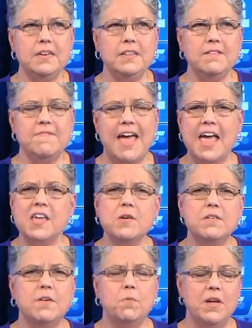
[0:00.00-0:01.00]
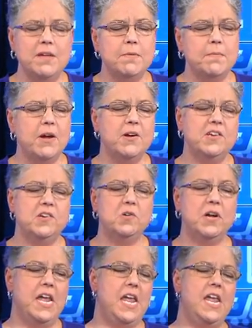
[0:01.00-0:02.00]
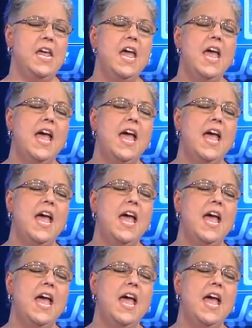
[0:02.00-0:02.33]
to the value of a William and Mary degree.